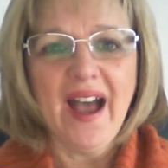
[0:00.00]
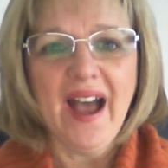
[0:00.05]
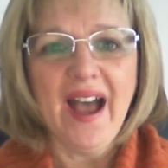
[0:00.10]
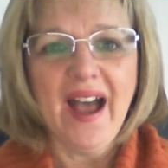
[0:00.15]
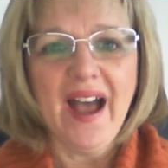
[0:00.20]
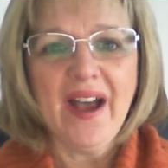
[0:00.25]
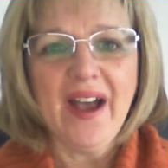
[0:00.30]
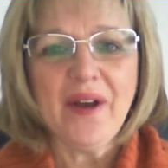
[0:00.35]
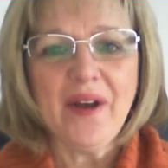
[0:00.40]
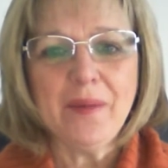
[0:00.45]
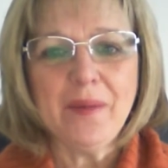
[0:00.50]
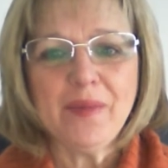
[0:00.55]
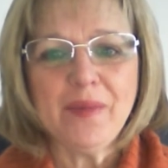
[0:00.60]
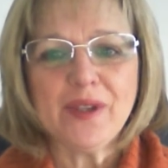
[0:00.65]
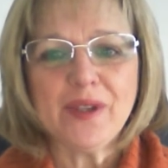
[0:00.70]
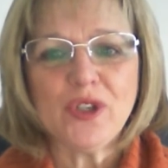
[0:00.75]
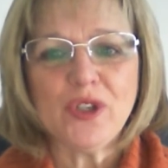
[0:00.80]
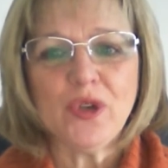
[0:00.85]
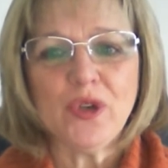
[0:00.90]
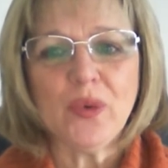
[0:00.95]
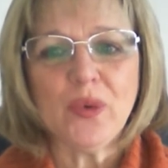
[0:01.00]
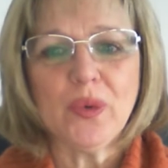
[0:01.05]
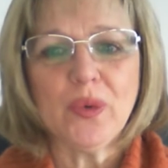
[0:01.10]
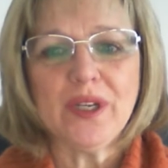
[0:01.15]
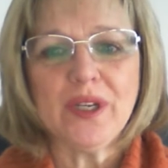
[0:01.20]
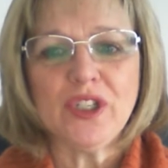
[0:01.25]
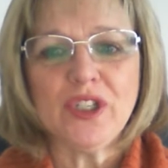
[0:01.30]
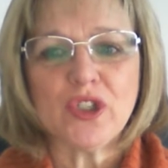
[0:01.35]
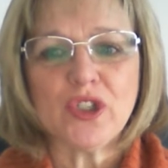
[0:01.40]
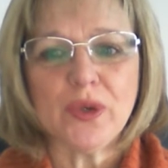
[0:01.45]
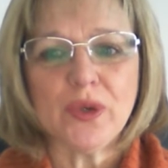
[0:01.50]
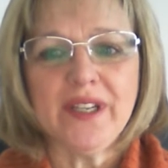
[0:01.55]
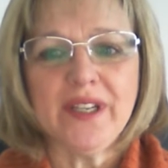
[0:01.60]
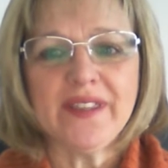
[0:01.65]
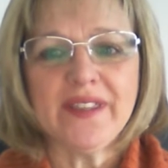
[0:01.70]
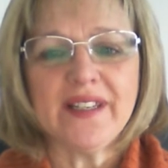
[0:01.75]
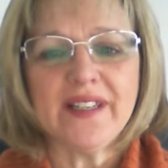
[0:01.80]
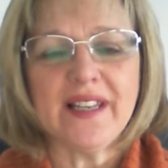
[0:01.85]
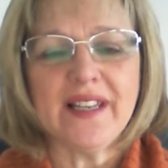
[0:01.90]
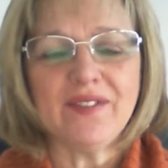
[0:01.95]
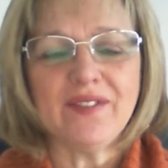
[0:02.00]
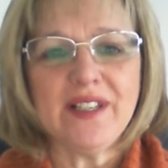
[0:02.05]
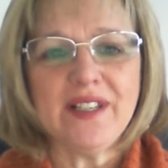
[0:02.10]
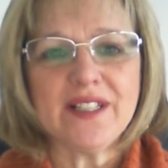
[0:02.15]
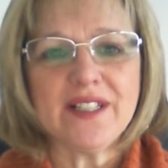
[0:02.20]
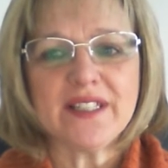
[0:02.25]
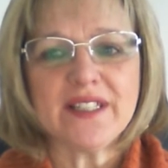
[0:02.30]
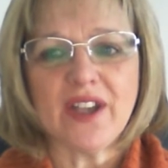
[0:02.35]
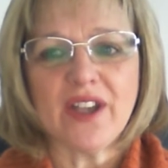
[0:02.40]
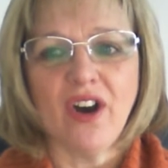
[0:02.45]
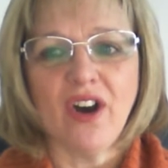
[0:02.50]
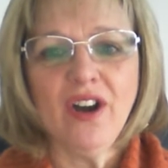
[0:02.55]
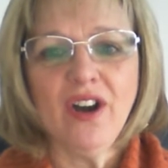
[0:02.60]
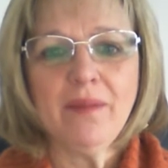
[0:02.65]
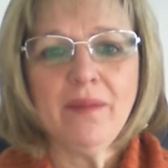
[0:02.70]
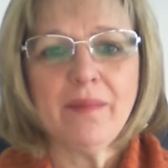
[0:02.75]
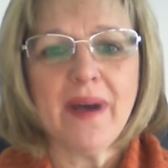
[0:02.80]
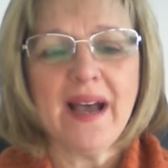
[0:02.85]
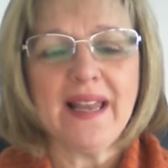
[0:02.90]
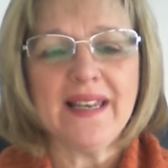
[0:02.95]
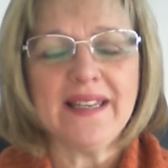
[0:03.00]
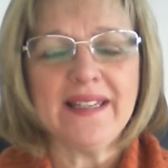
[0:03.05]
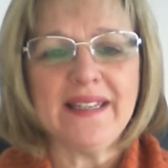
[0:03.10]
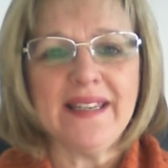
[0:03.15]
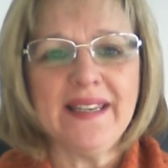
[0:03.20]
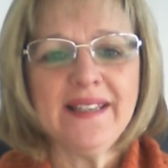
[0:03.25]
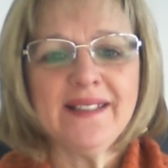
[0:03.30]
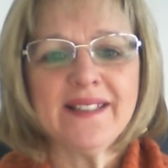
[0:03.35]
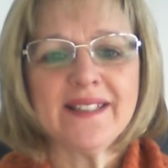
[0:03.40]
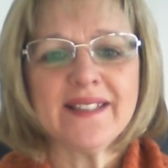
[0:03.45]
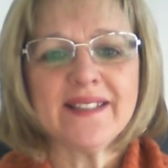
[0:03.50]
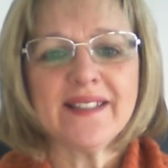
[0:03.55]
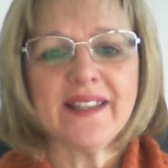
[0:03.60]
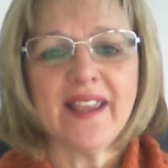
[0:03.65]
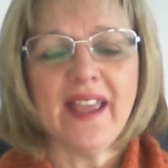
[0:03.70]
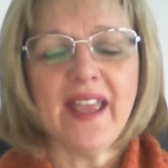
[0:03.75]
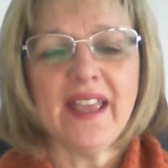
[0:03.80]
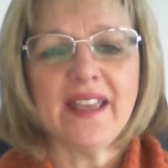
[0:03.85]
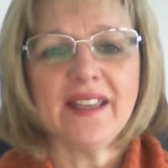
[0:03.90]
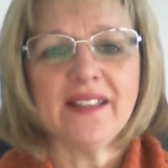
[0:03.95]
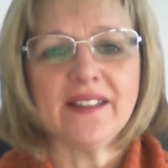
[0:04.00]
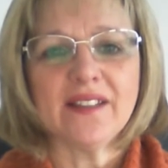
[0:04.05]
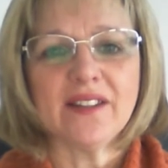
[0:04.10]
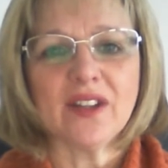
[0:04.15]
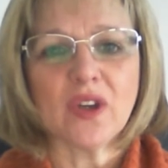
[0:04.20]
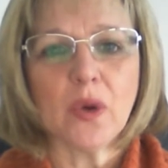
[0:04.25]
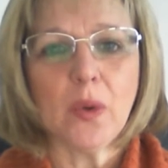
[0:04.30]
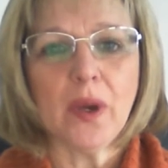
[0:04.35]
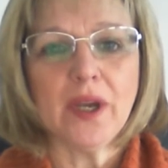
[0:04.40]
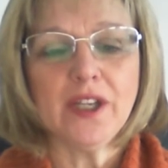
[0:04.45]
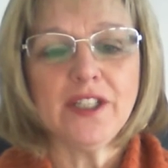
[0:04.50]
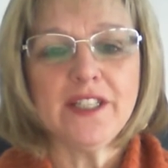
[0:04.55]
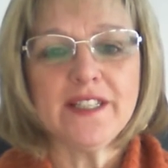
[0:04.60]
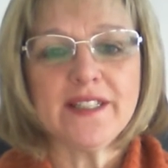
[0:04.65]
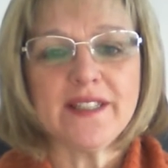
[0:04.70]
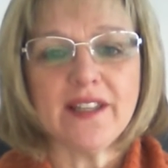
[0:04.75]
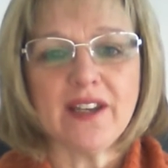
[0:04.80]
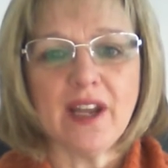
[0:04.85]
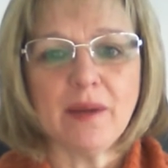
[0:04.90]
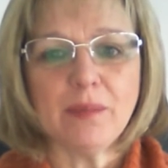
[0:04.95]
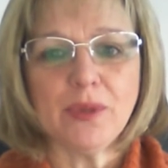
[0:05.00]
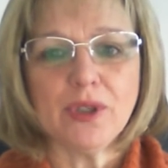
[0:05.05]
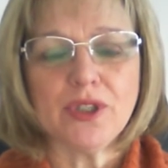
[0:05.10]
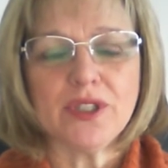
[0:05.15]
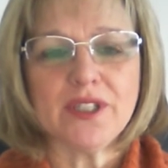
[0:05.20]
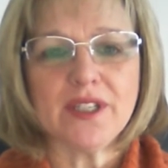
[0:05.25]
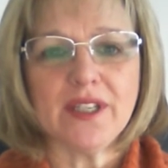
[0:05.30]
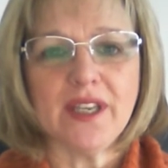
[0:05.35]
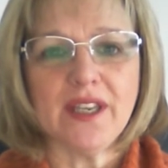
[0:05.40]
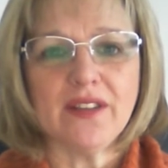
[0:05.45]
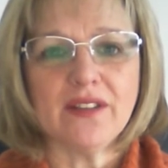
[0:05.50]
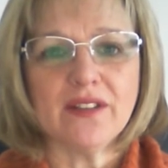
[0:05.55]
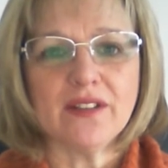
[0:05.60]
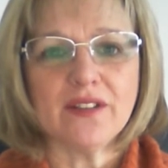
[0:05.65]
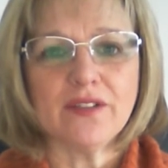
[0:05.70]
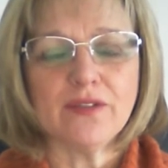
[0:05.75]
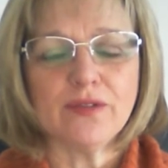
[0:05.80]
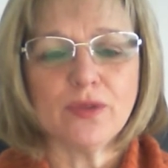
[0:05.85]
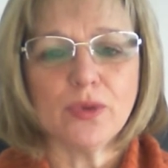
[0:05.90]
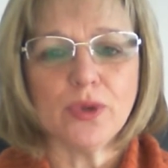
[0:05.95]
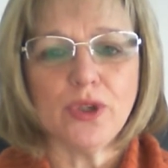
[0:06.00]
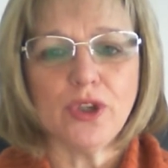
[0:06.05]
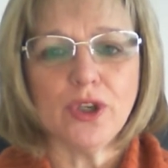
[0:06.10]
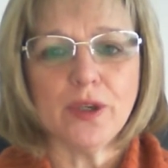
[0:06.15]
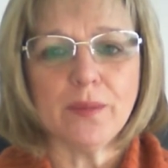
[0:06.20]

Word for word: I hope that you all enjoyed the lovely song by Lynette and the quotes that I put together for you